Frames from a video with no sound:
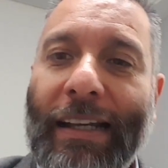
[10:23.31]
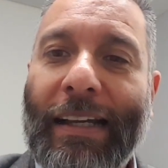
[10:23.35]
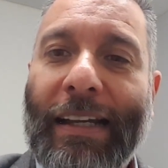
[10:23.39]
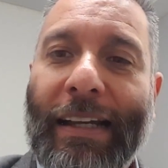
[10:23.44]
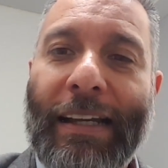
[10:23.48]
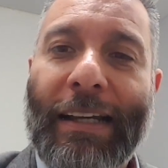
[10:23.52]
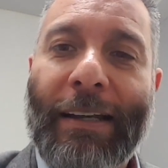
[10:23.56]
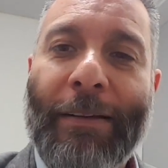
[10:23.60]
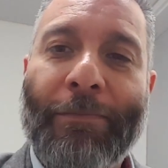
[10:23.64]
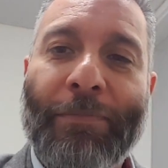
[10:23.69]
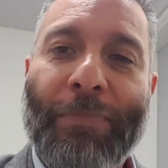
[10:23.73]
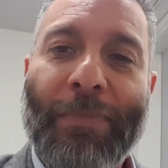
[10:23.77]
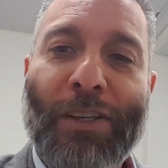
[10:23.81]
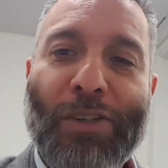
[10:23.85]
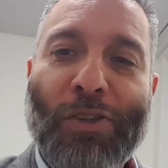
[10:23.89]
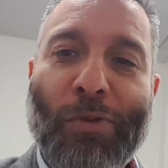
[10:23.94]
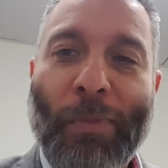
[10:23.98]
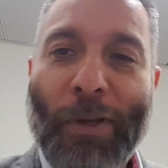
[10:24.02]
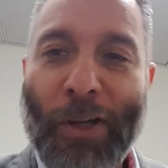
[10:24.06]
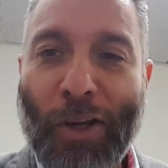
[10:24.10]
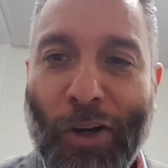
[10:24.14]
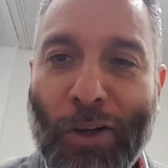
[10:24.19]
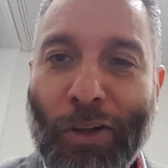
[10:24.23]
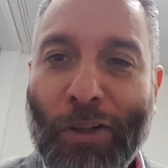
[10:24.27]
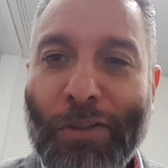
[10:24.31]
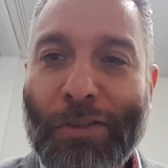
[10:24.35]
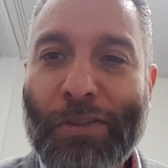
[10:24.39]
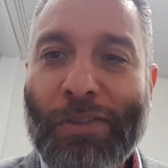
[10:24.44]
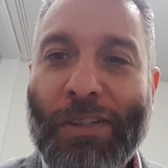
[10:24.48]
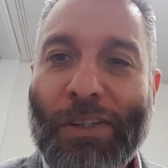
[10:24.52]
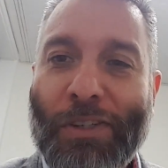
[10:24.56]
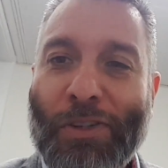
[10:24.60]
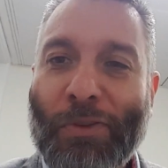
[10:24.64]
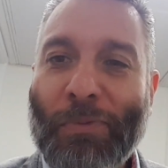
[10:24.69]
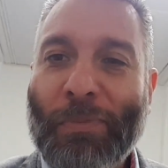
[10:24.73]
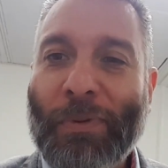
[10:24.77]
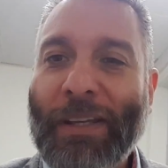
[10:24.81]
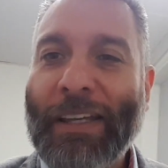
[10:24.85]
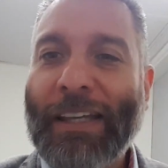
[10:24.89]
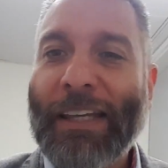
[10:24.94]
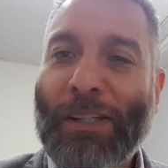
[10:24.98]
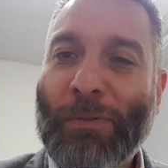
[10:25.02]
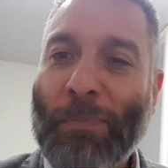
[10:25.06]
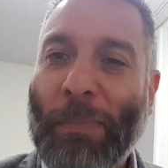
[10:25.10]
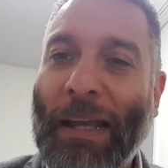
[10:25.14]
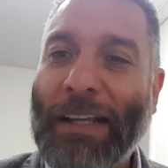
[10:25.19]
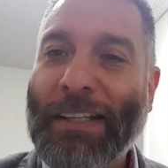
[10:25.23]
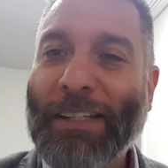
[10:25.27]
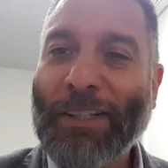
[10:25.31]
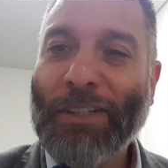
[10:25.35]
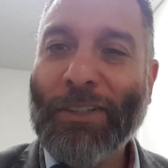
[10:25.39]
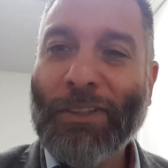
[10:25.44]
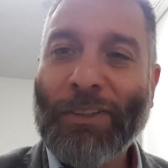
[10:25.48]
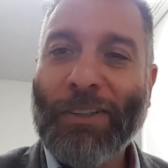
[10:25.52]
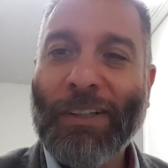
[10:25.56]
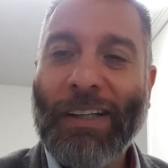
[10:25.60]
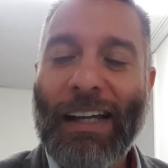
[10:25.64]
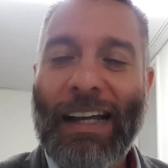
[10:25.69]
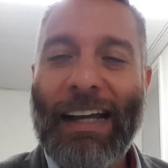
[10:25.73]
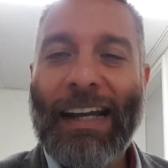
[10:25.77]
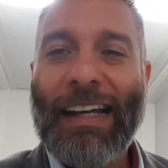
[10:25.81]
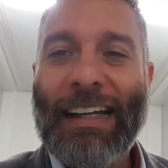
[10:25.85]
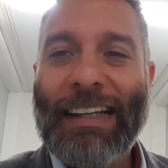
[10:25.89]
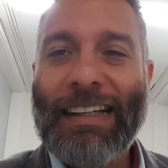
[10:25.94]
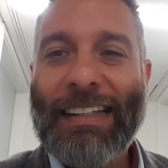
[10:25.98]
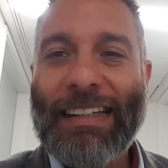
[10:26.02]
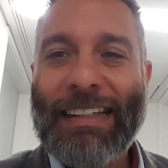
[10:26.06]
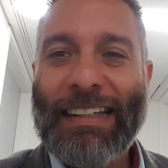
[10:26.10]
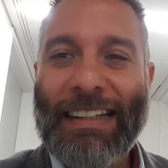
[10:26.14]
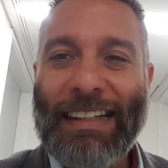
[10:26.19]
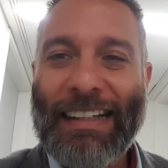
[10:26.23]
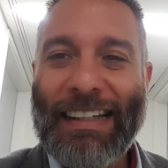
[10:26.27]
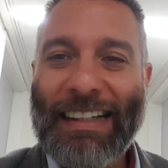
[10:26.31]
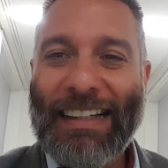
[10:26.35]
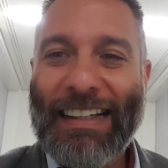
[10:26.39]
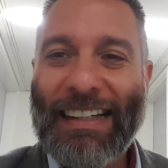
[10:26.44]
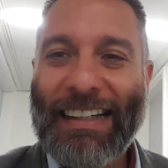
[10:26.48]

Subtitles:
There should be goals, there should be a spectacle, and